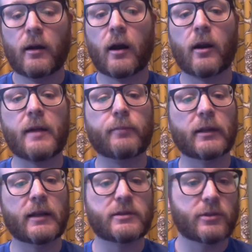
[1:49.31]
All right,
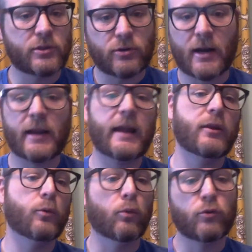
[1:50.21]
but let's just try to get
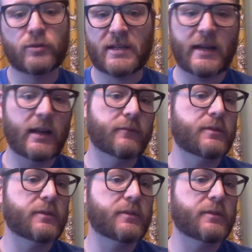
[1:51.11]
into a routine